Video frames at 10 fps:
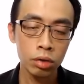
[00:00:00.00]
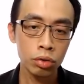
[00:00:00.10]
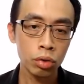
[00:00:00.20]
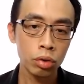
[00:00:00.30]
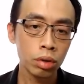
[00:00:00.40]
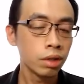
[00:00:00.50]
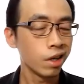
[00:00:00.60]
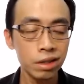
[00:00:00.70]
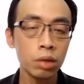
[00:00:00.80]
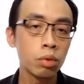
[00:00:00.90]
So the
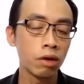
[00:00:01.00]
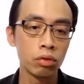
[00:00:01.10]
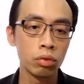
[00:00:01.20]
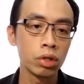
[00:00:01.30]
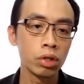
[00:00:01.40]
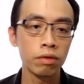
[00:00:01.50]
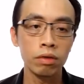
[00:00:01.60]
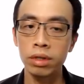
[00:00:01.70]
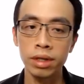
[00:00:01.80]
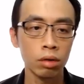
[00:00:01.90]
next thing we have to do is we have
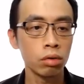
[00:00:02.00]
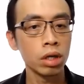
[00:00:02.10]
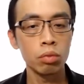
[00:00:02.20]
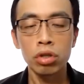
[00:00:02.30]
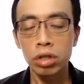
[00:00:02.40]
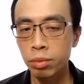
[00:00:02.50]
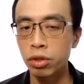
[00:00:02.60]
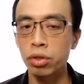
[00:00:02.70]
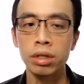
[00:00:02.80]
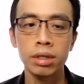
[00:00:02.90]
to decide, okay, which
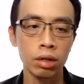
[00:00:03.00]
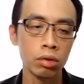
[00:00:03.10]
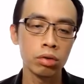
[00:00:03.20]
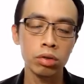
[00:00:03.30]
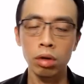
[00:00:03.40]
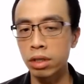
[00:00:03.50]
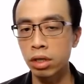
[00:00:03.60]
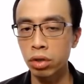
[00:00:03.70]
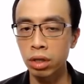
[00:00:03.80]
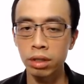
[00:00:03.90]
species undergoes
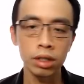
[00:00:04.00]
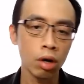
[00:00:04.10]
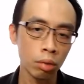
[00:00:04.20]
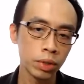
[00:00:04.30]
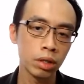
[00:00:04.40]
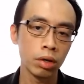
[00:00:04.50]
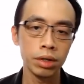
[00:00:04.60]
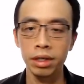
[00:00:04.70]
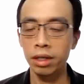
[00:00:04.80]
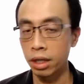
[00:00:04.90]
oxidation? Is it copper or
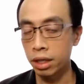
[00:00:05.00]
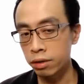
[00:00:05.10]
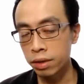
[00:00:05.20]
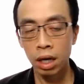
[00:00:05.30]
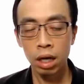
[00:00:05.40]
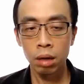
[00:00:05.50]
is it nickel?